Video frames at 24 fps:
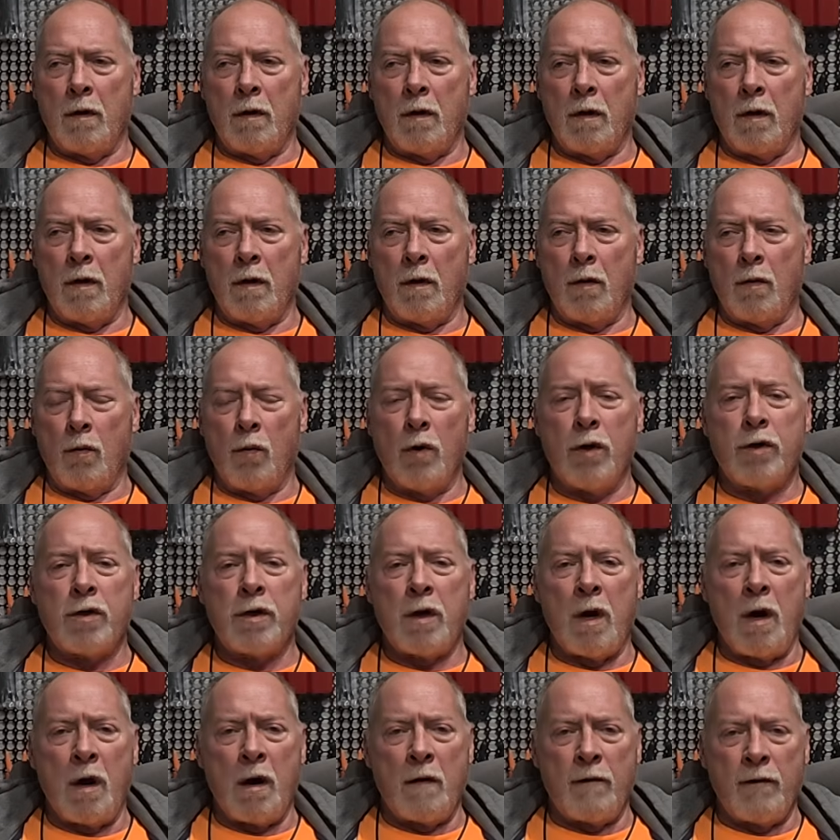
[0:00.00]
wood
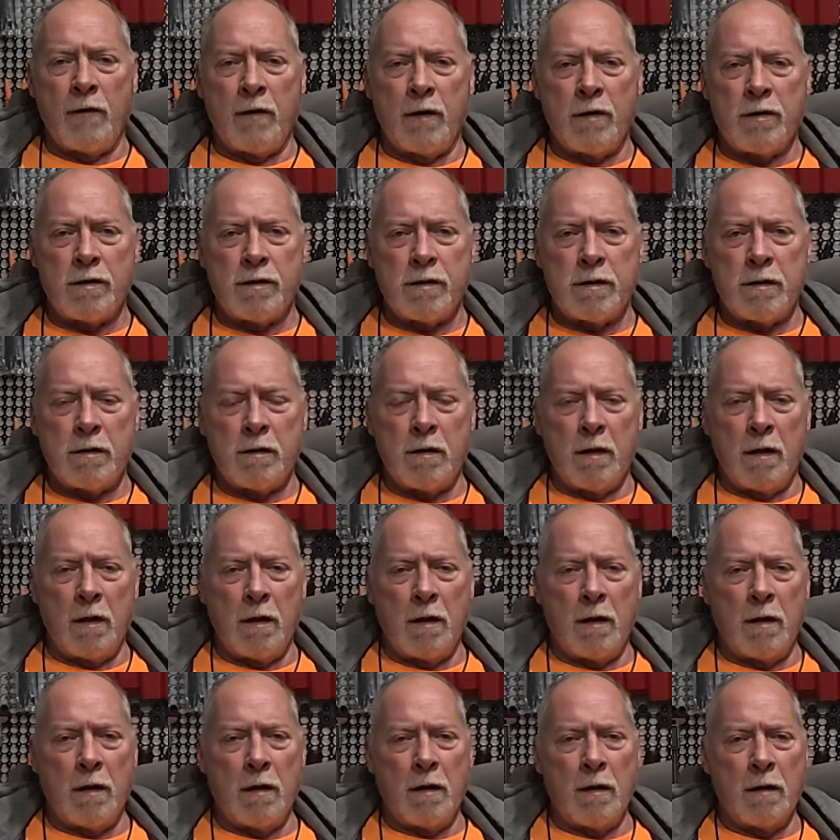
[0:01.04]
carvers,
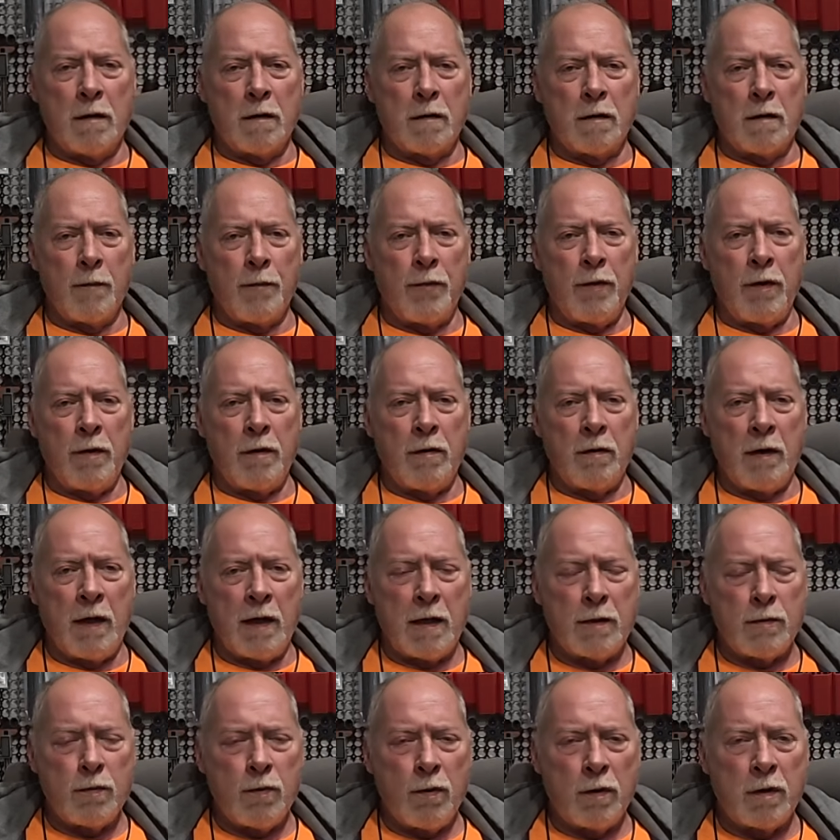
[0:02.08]

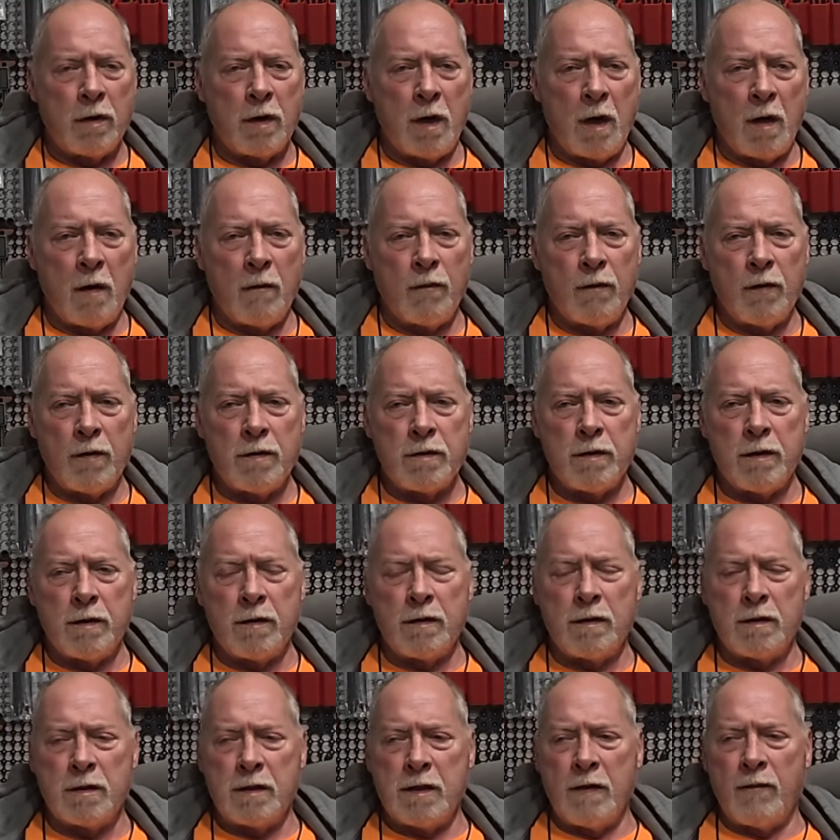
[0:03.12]
computerized wood carvers
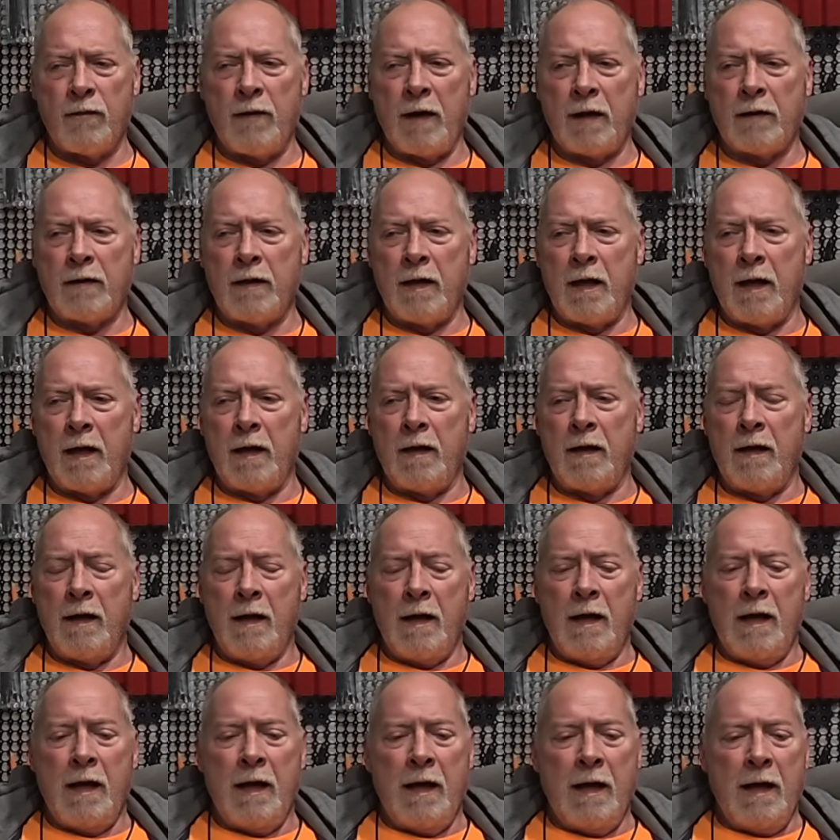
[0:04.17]
and stuff like that.
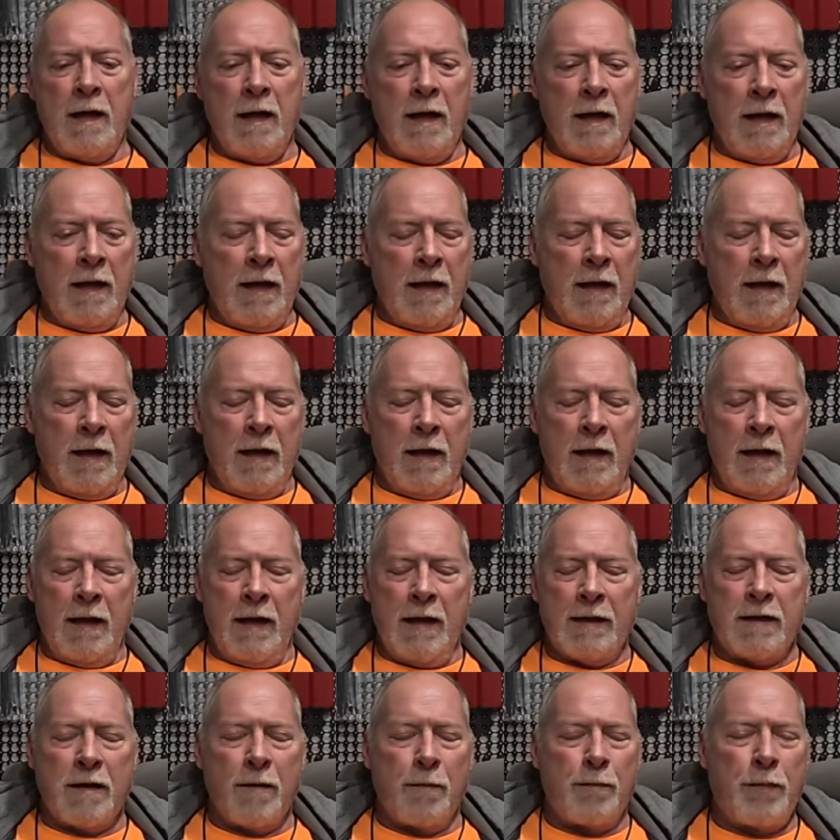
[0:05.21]

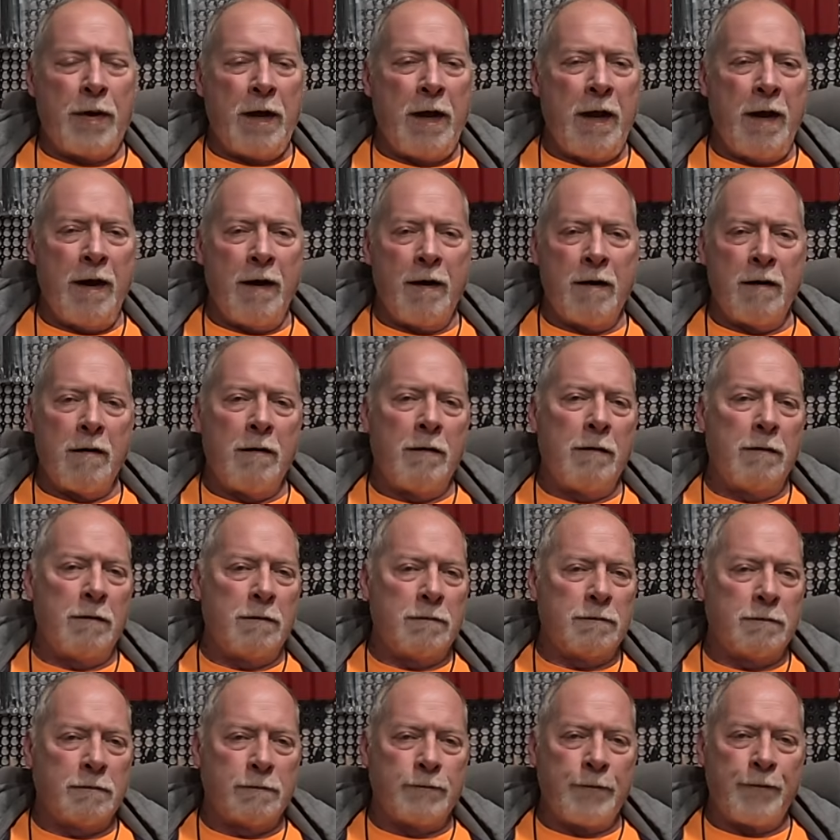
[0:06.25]
And compare,
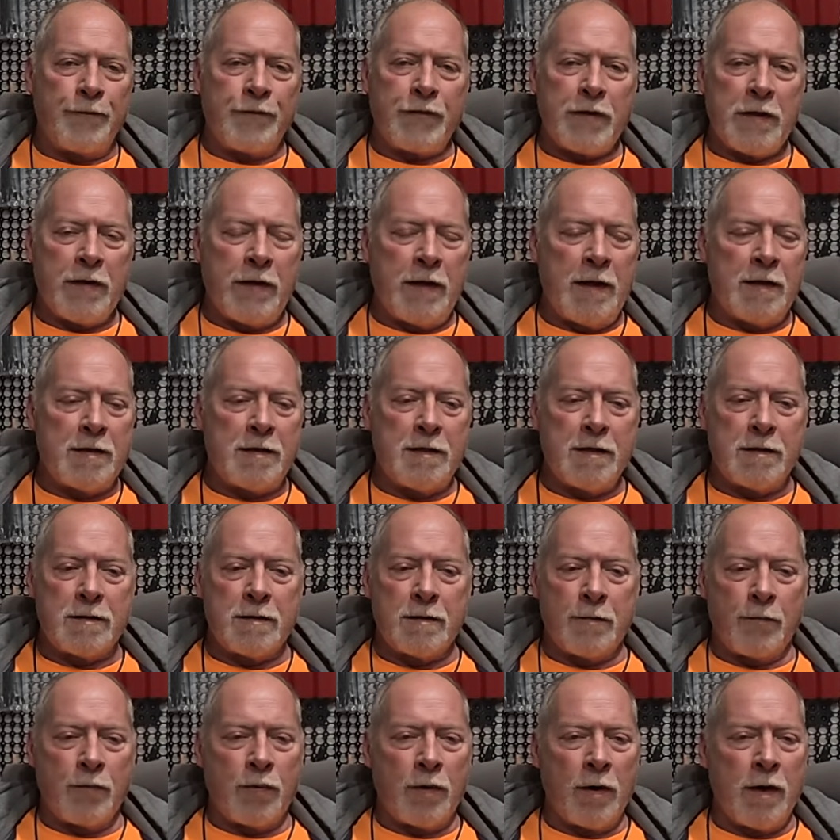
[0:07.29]
this is a
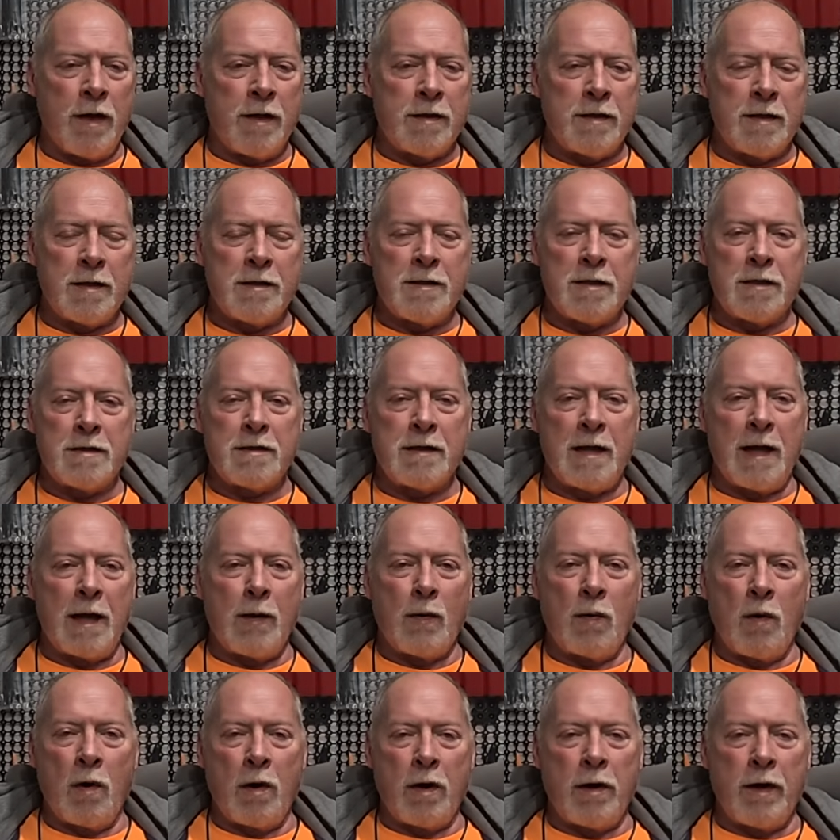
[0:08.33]
breeze. This is like
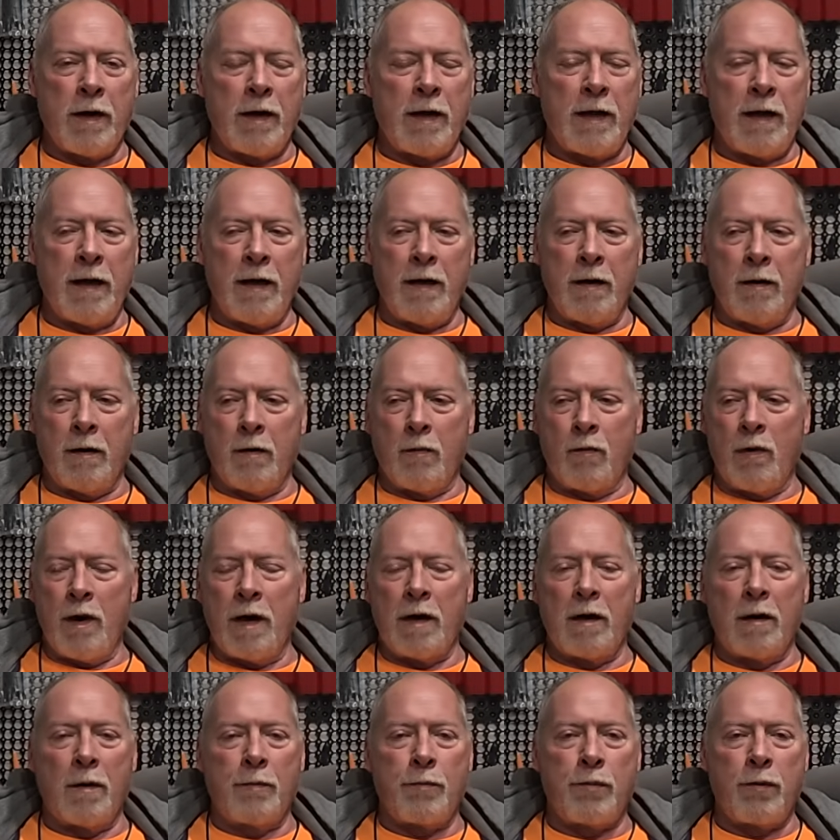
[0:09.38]
working a
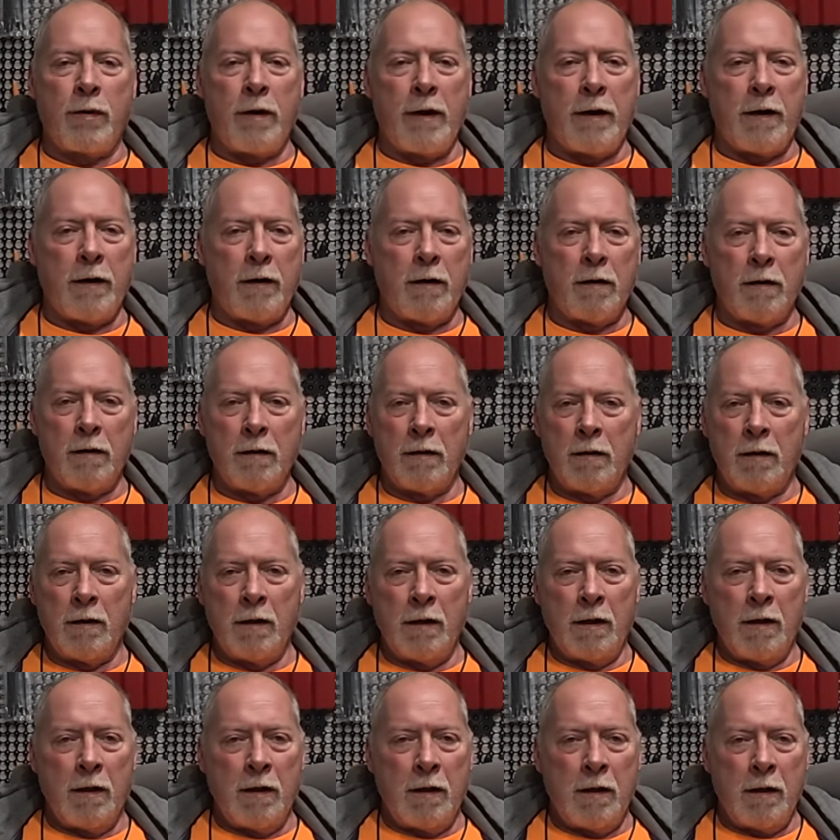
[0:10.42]
regular printer.
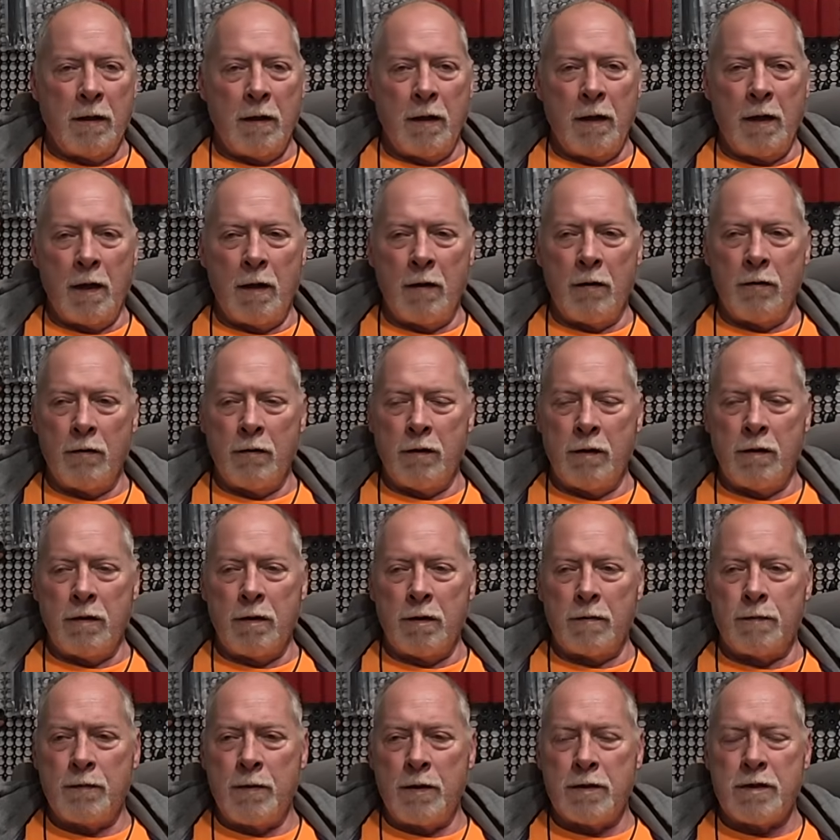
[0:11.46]
You
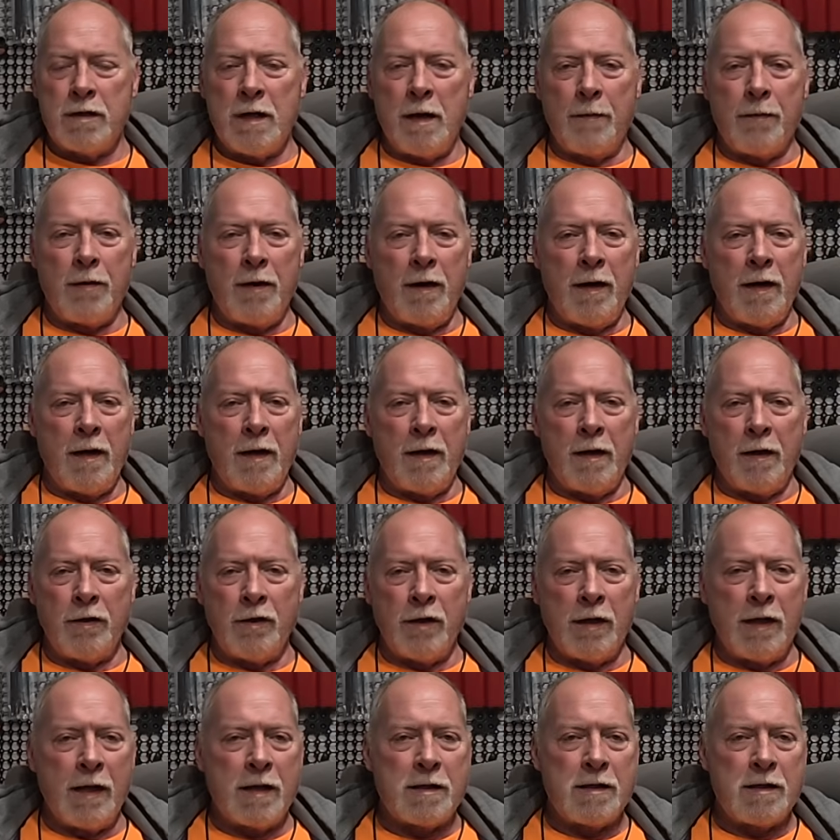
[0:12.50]
just put something in it and you get